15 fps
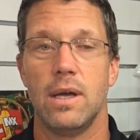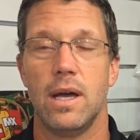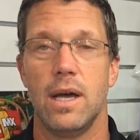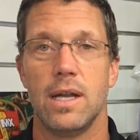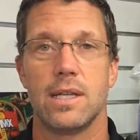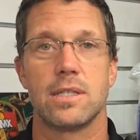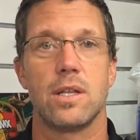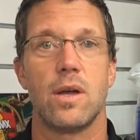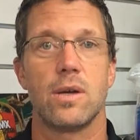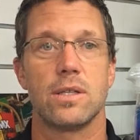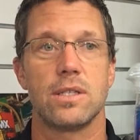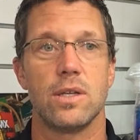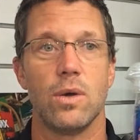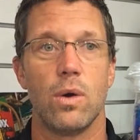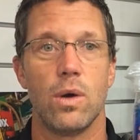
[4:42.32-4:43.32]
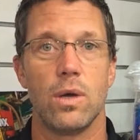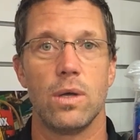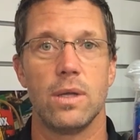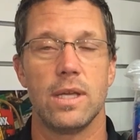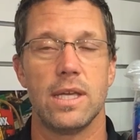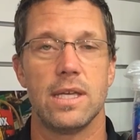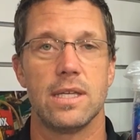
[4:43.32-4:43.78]
And as long as the
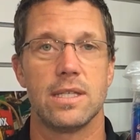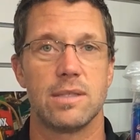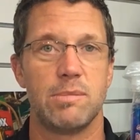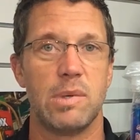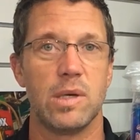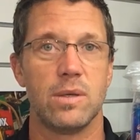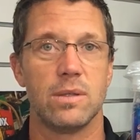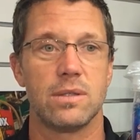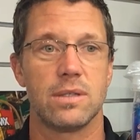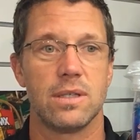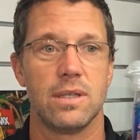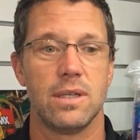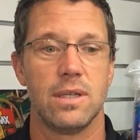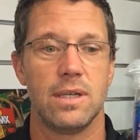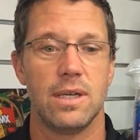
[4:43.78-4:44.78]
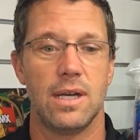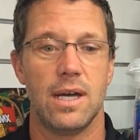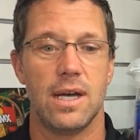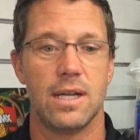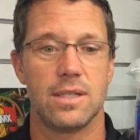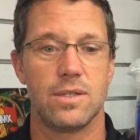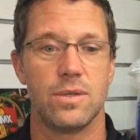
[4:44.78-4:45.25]
oil is built
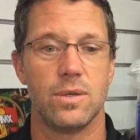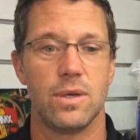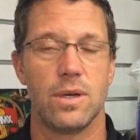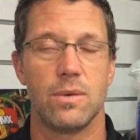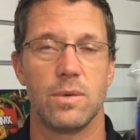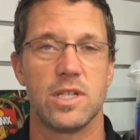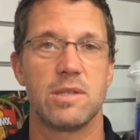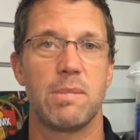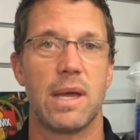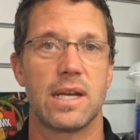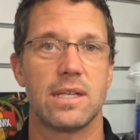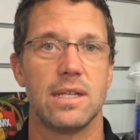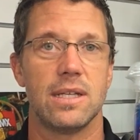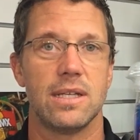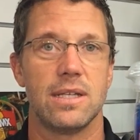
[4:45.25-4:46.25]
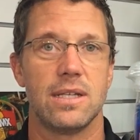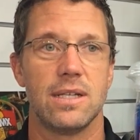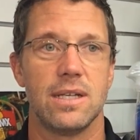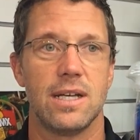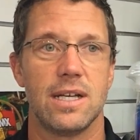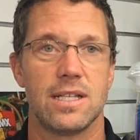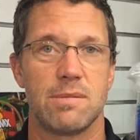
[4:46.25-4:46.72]
to a respected
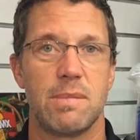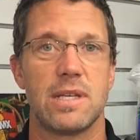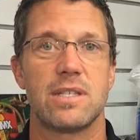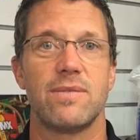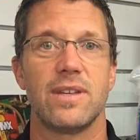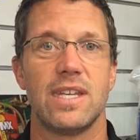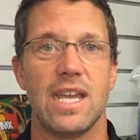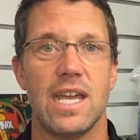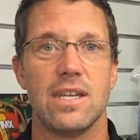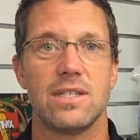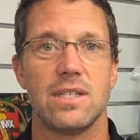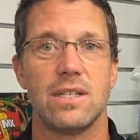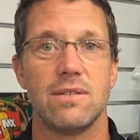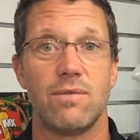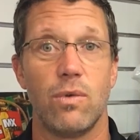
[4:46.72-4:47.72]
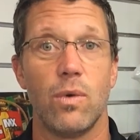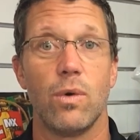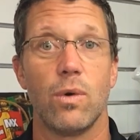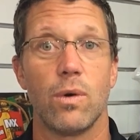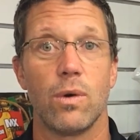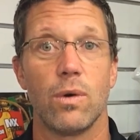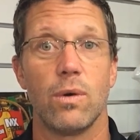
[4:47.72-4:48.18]
specification
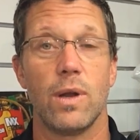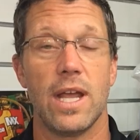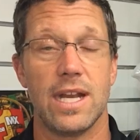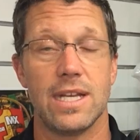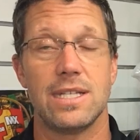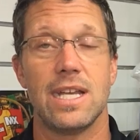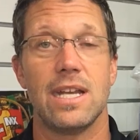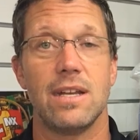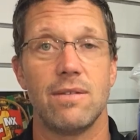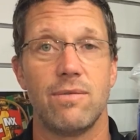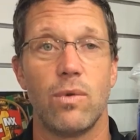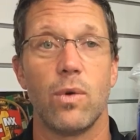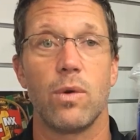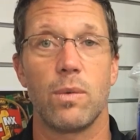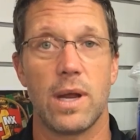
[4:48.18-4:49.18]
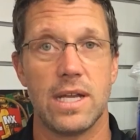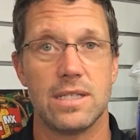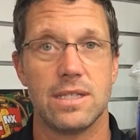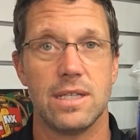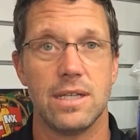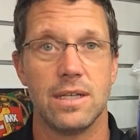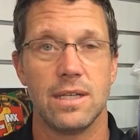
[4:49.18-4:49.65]
for and intended for
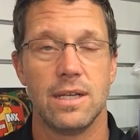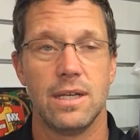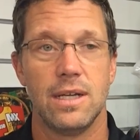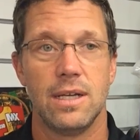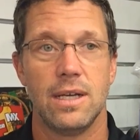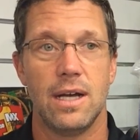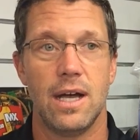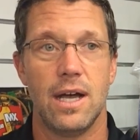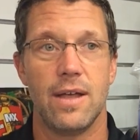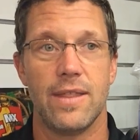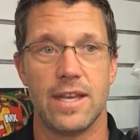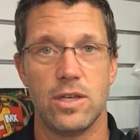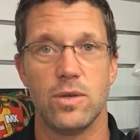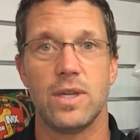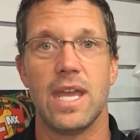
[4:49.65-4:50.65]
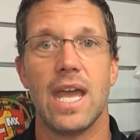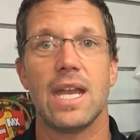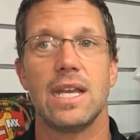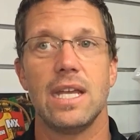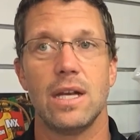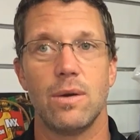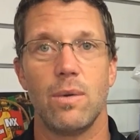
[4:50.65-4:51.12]
racing, then you
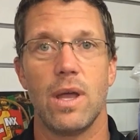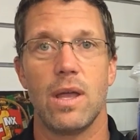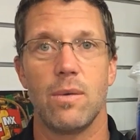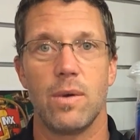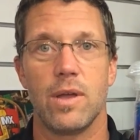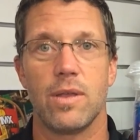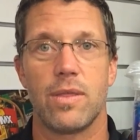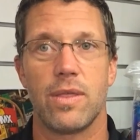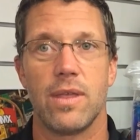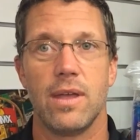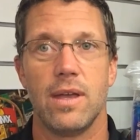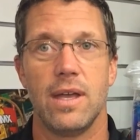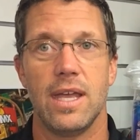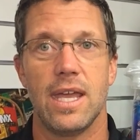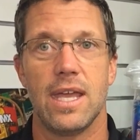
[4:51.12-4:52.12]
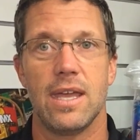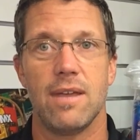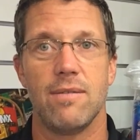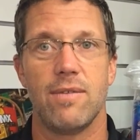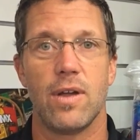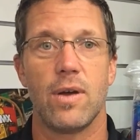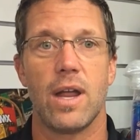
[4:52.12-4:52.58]
can get away with
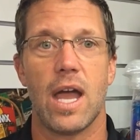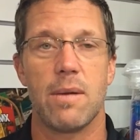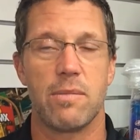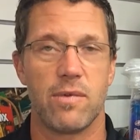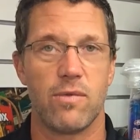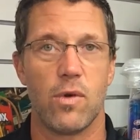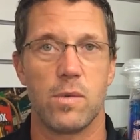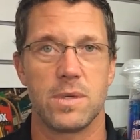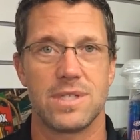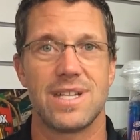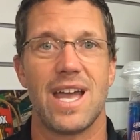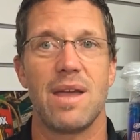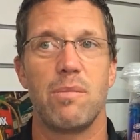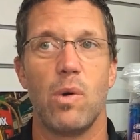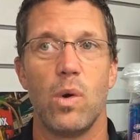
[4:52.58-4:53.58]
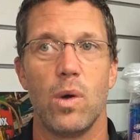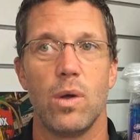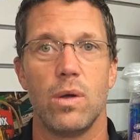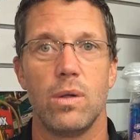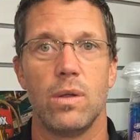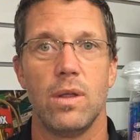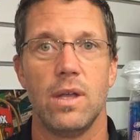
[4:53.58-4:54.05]
a very high performance type
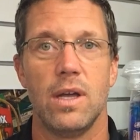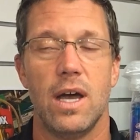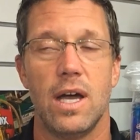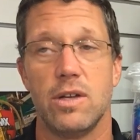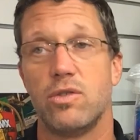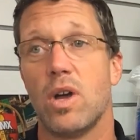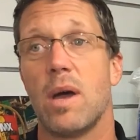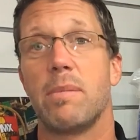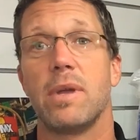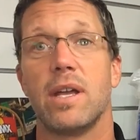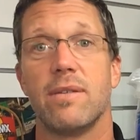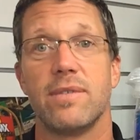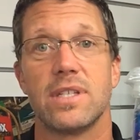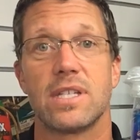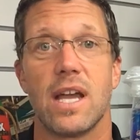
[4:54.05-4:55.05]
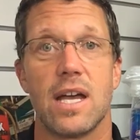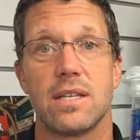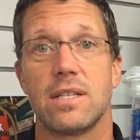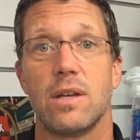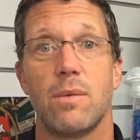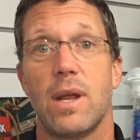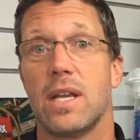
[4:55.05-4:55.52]
oil dropping a
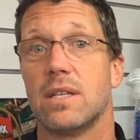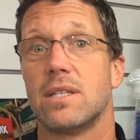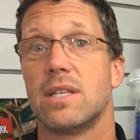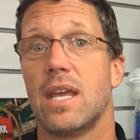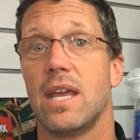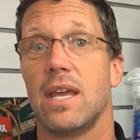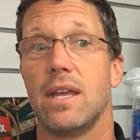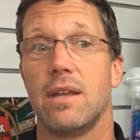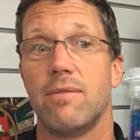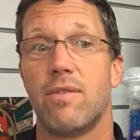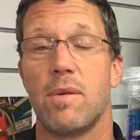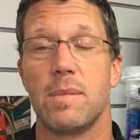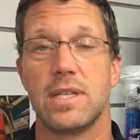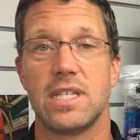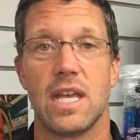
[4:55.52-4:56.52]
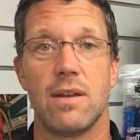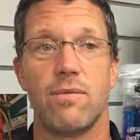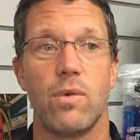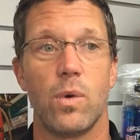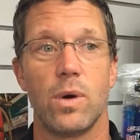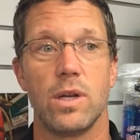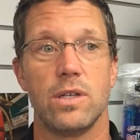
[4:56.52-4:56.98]
viscosity range, say from a
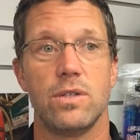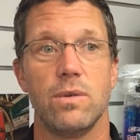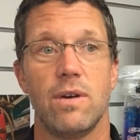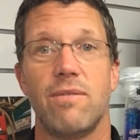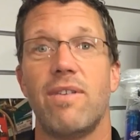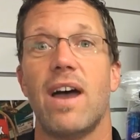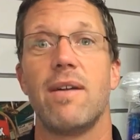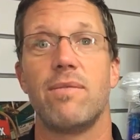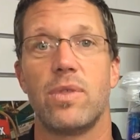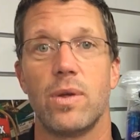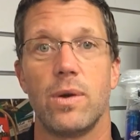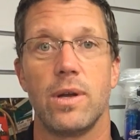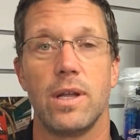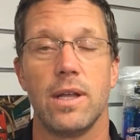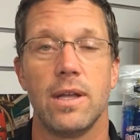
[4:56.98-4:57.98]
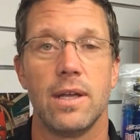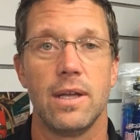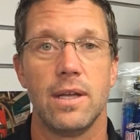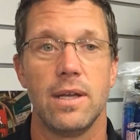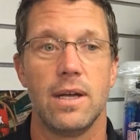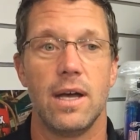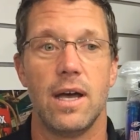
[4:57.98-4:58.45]
1040 to a 530,
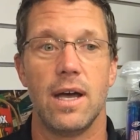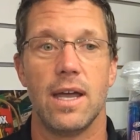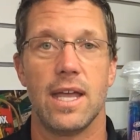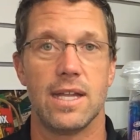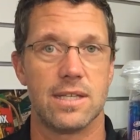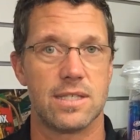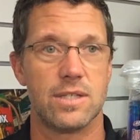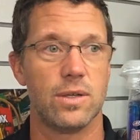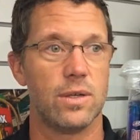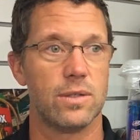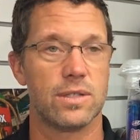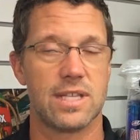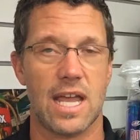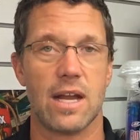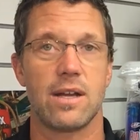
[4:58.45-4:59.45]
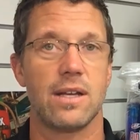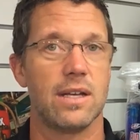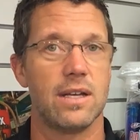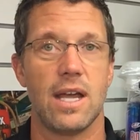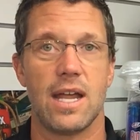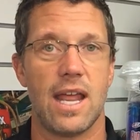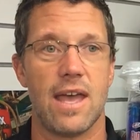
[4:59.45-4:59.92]
and still
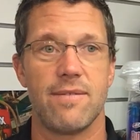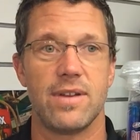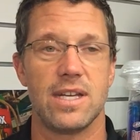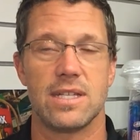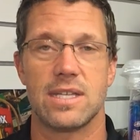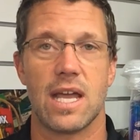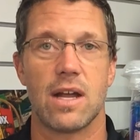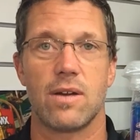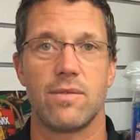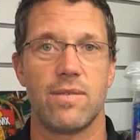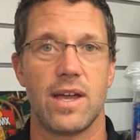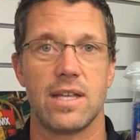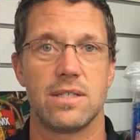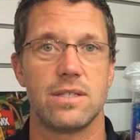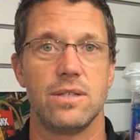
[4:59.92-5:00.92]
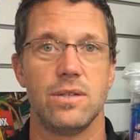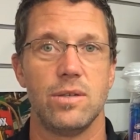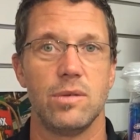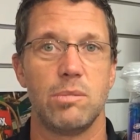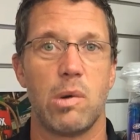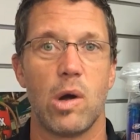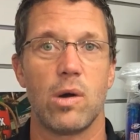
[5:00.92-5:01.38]
not have any sacrifice
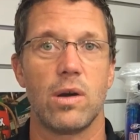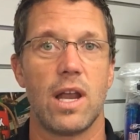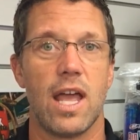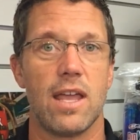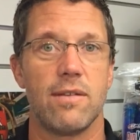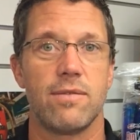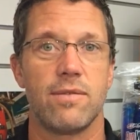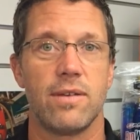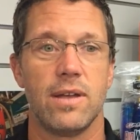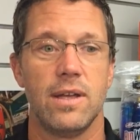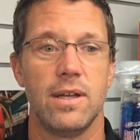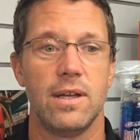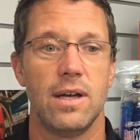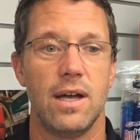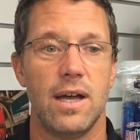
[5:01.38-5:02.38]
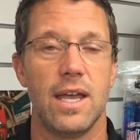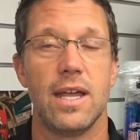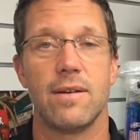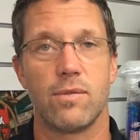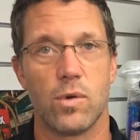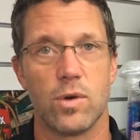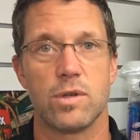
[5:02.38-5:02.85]
to part life
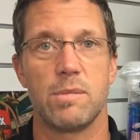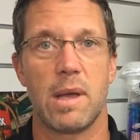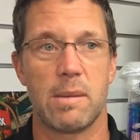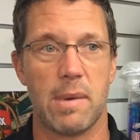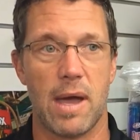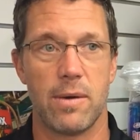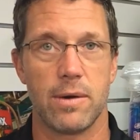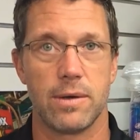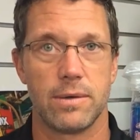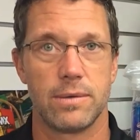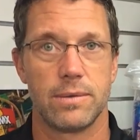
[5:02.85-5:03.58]
and of course make power.